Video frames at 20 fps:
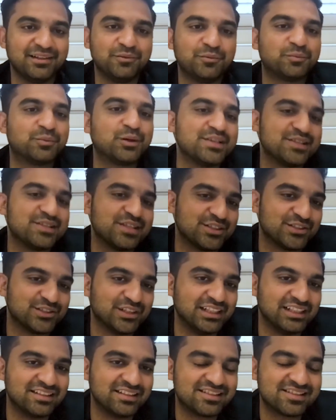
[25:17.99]
pricing
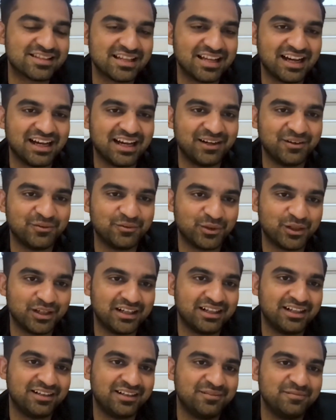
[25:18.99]
sheets
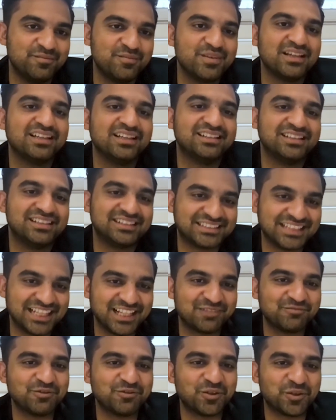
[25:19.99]
where they're
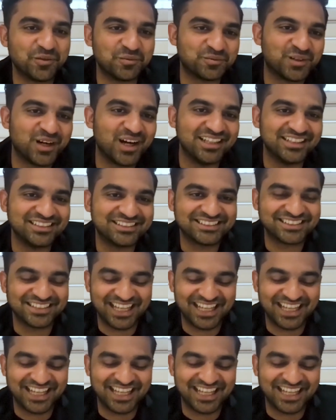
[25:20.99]
selling more on price.